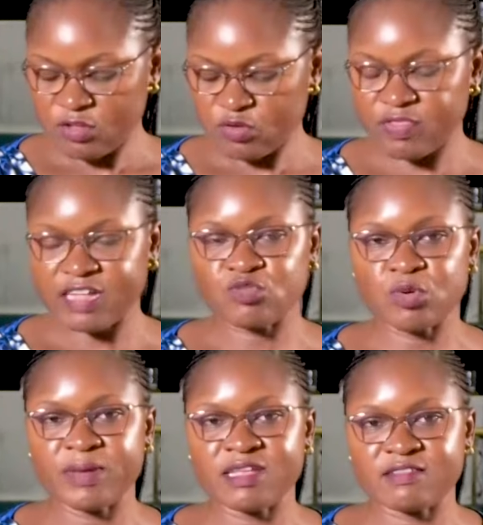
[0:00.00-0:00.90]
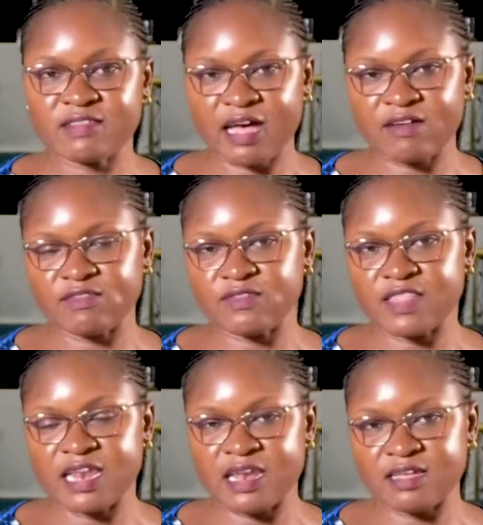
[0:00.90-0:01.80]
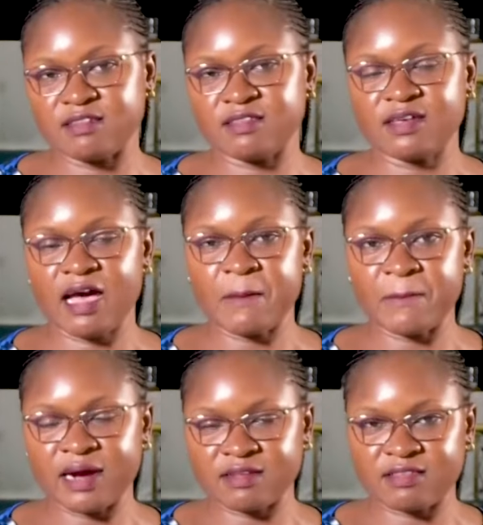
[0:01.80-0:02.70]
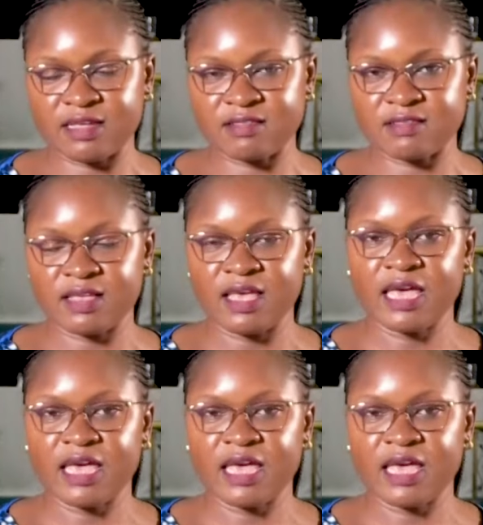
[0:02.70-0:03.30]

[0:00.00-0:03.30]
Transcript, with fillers: so that we may serve the least amongst us.